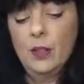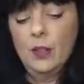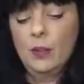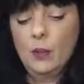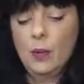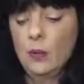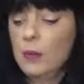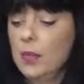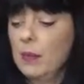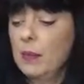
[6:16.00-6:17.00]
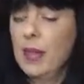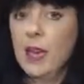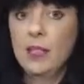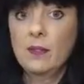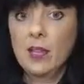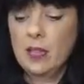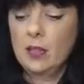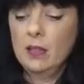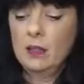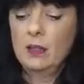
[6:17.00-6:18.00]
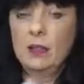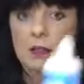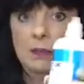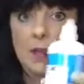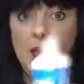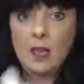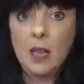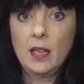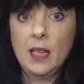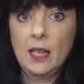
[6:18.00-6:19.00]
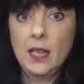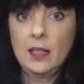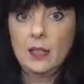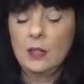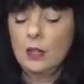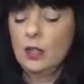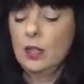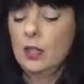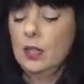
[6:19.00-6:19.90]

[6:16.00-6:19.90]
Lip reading: So I'm going to get my activator, my contact lens solution.